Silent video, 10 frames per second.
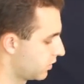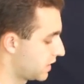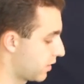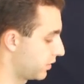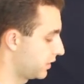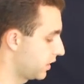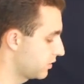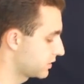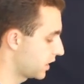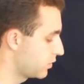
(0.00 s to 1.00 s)
Now on the
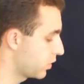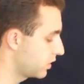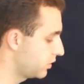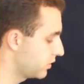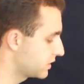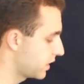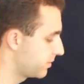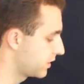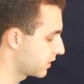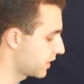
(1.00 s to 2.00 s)
other side, we're going to do the
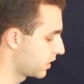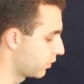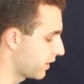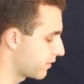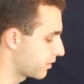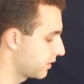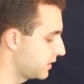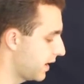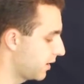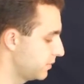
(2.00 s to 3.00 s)
same thing again. We have
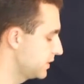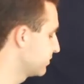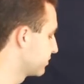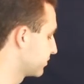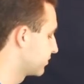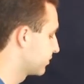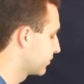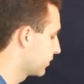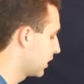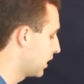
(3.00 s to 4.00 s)
3 tabs,
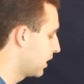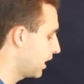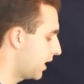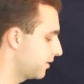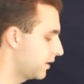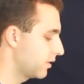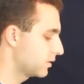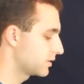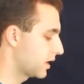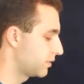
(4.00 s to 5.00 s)
and the
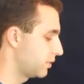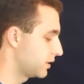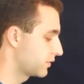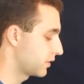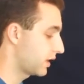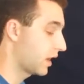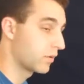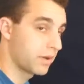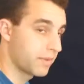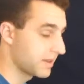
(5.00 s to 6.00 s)
other side piece for the
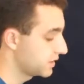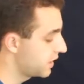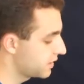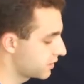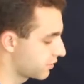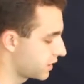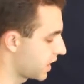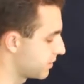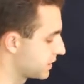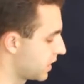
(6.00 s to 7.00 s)
counterweight basket has 3
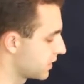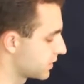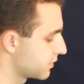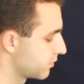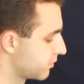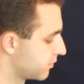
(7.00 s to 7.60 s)
tab slots.